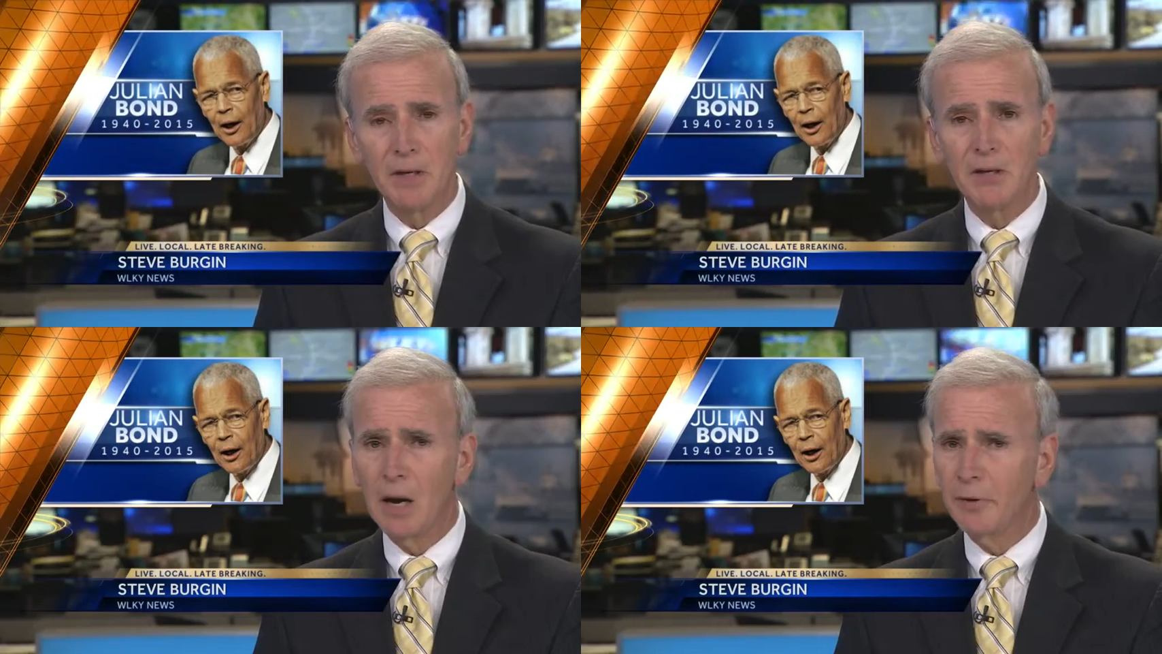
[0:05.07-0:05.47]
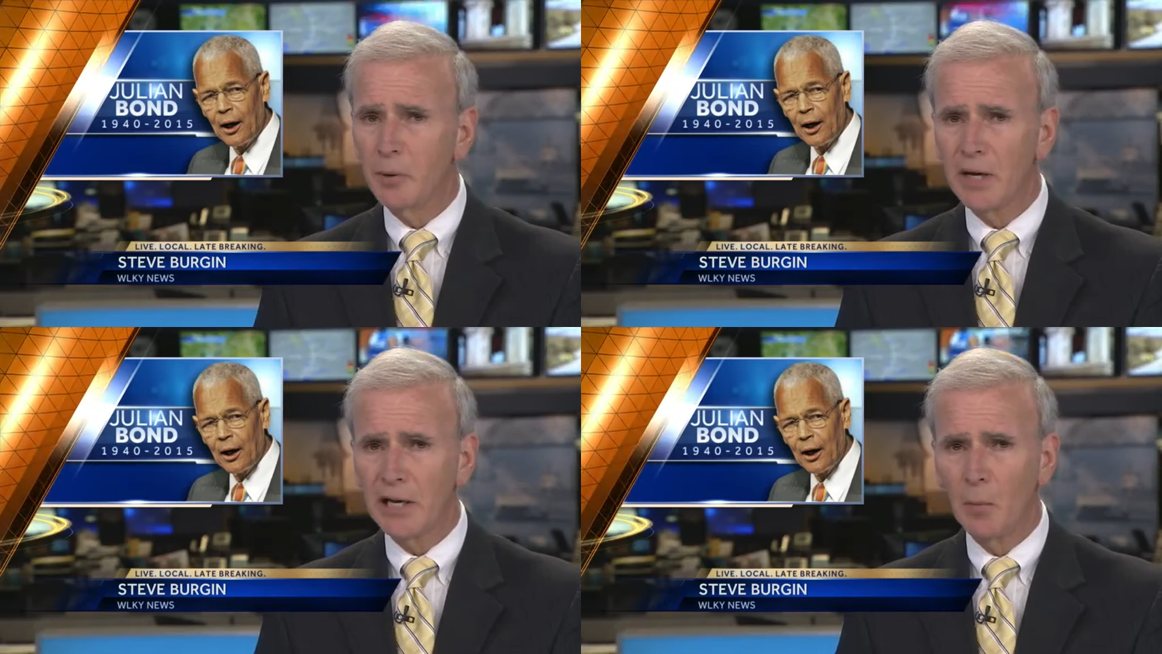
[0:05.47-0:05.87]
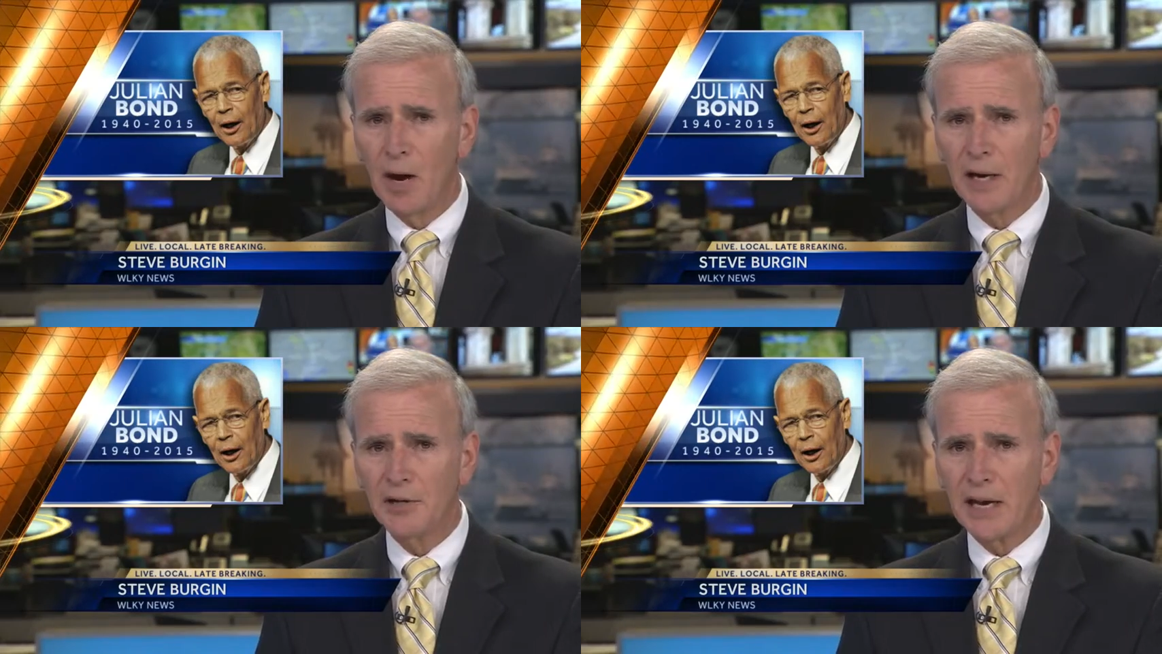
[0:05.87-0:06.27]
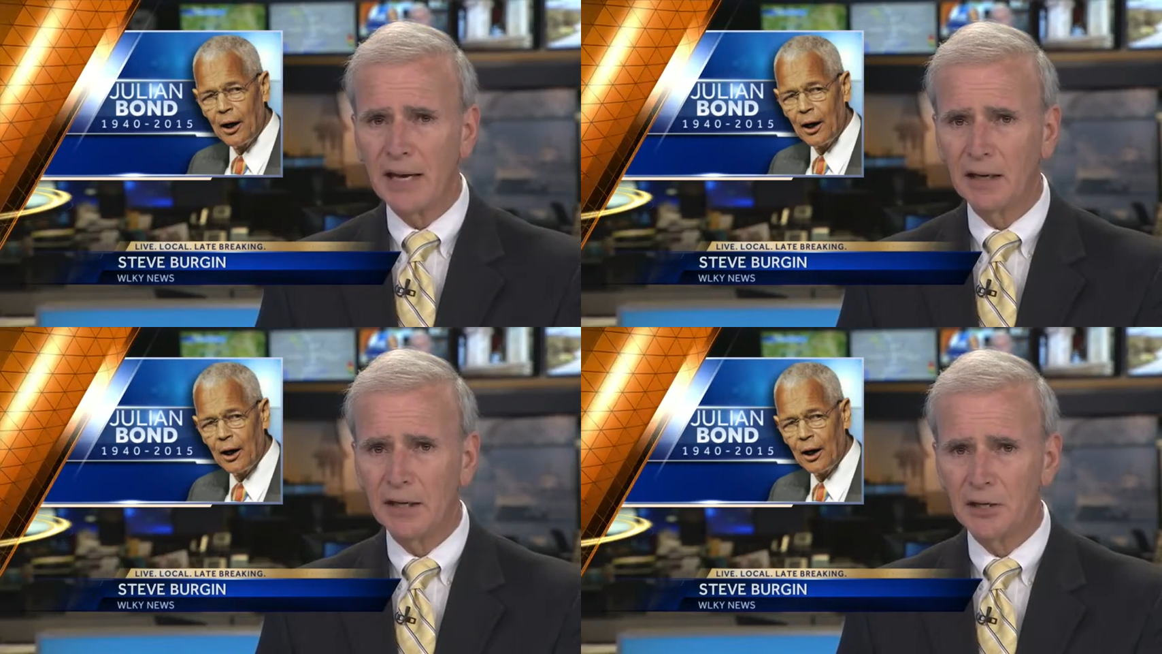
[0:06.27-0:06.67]
Speaker 1: WLKY's
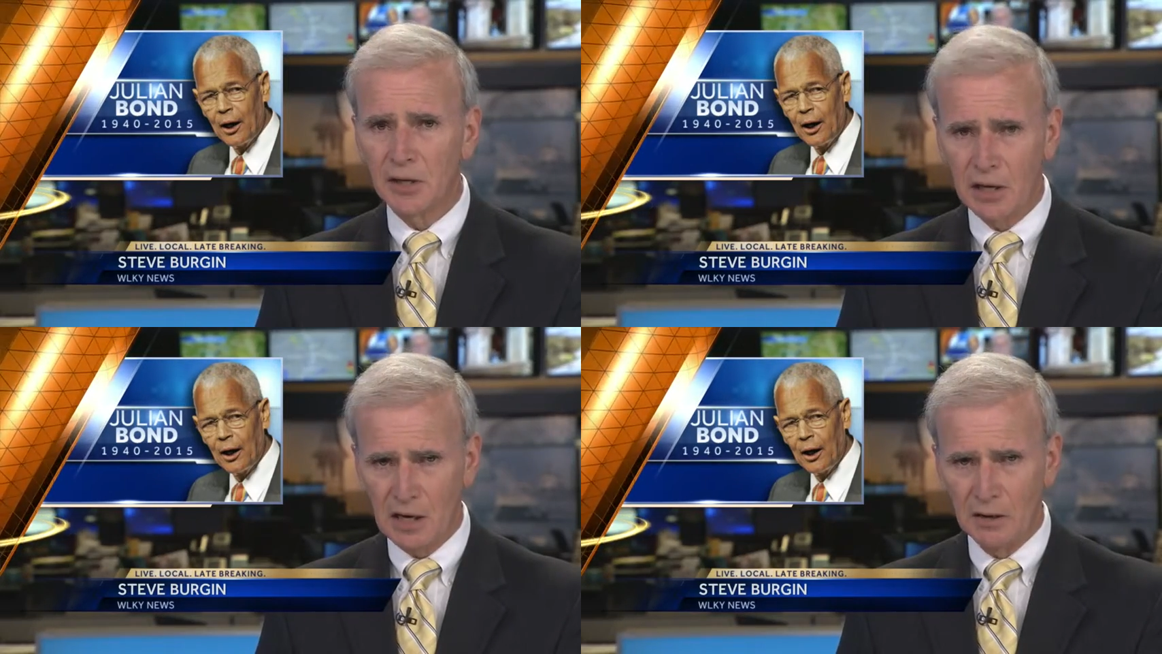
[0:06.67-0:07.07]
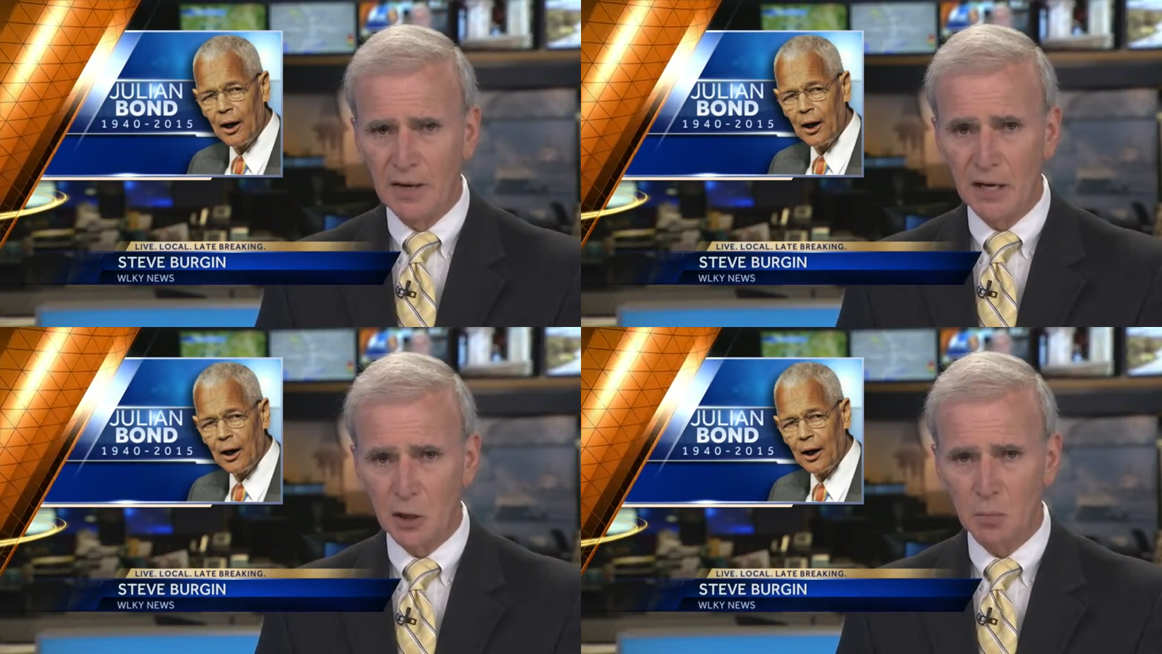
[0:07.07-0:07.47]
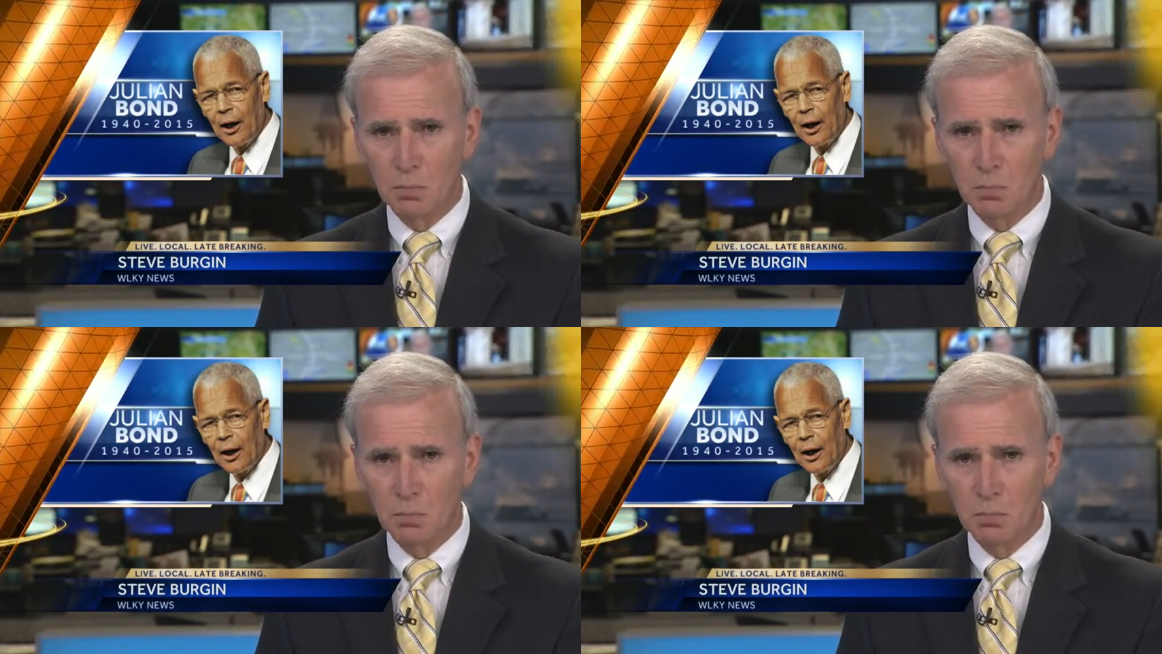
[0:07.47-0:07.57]
Anna-Lysa Gayle has